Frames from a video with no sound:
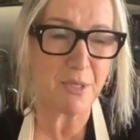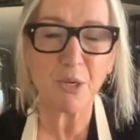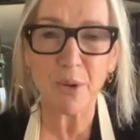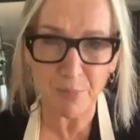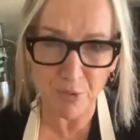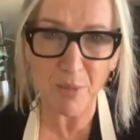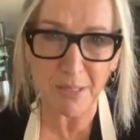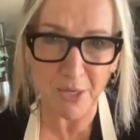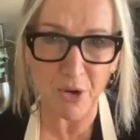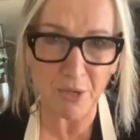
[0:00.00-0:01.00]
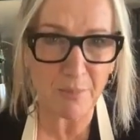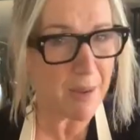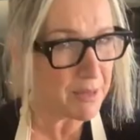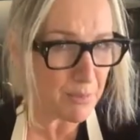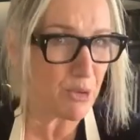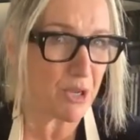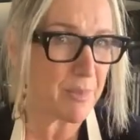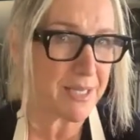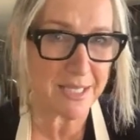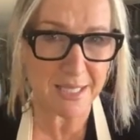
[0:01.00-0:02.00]
You know what? Probably not. Maybe the
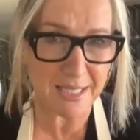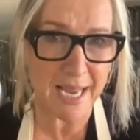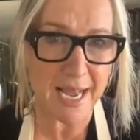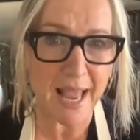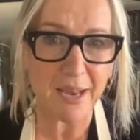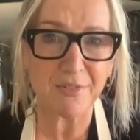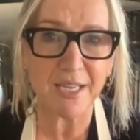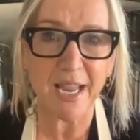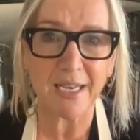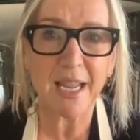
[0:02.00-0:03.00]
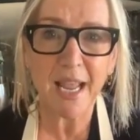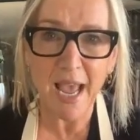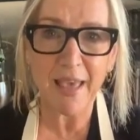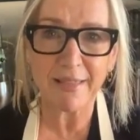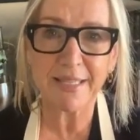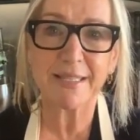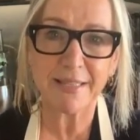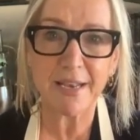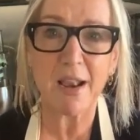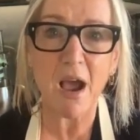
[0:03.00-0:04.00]
pudding mix is a 10 out of 10 and this
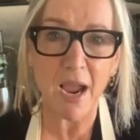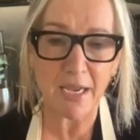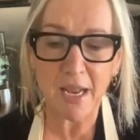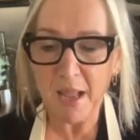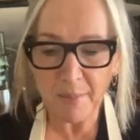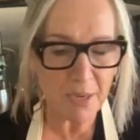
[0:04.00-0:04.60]
is a 9.